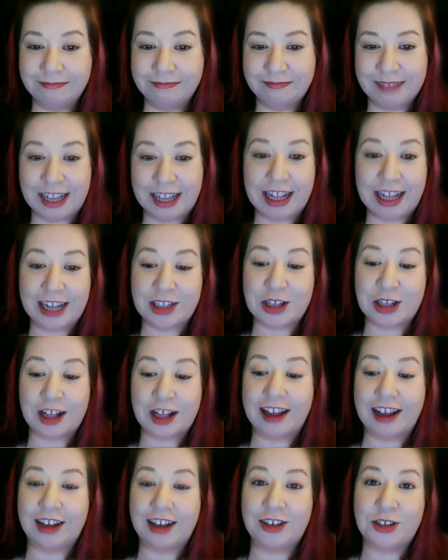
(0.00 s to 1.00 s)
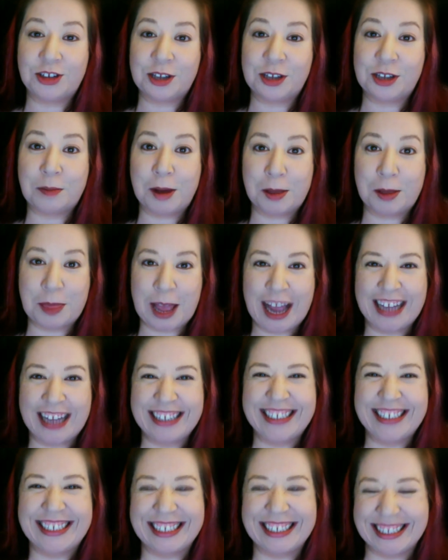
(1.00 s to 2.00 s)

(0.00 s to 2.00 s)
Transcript: And that's all I got to say about that.